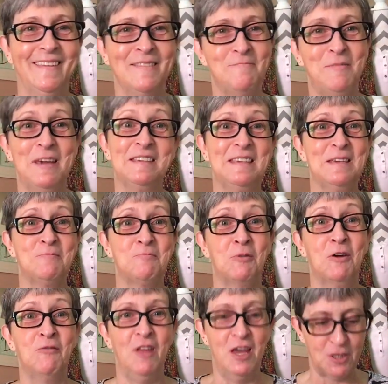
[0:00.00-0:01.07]
Big sis
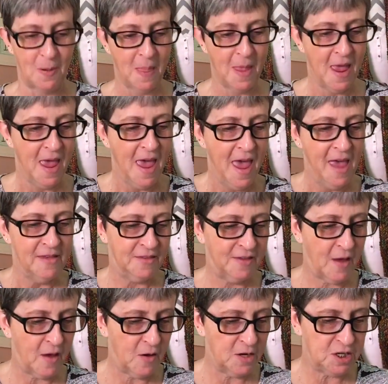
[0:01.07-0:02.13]
privilege.
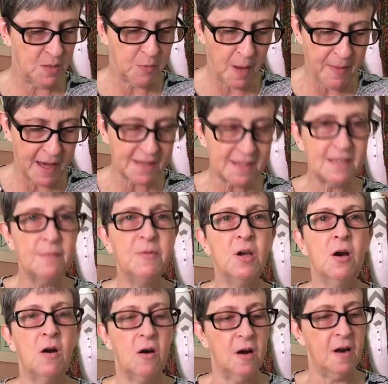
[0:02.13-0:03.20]
So she brought back some
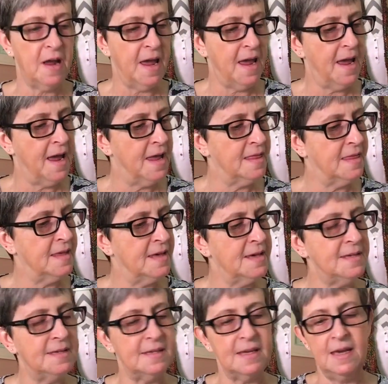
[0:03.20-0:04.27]
yarn, and
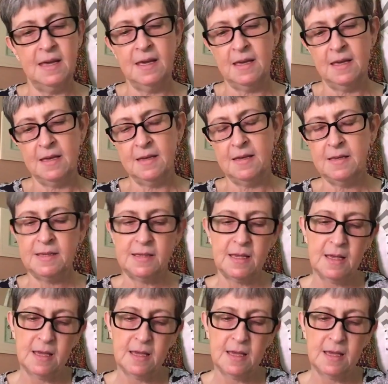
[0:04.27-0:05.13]
this is,